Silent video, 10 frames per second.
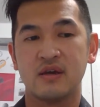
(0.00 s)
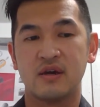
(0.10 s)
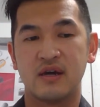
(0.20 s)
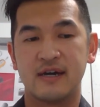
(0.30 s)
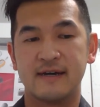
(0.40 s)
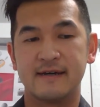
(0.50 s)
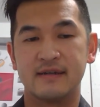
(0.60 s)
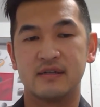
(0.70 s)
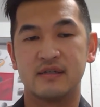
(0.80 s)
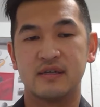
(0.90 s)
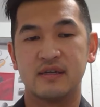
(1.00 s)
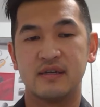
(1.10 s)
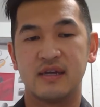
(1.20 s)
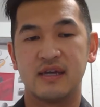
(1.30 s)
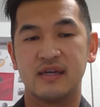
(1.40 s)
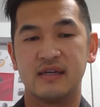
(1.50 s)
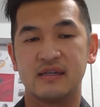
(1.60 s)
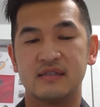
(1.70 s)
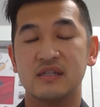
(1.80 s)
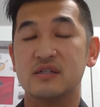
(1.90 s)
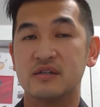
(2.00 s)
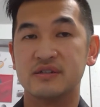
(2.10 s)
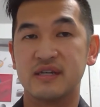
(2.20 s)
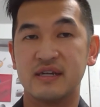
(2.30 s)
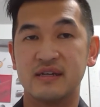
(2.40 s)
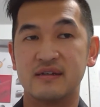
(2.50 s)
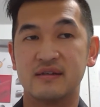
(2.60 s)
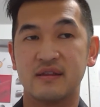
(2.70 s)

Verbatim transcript: uh, in a digital setting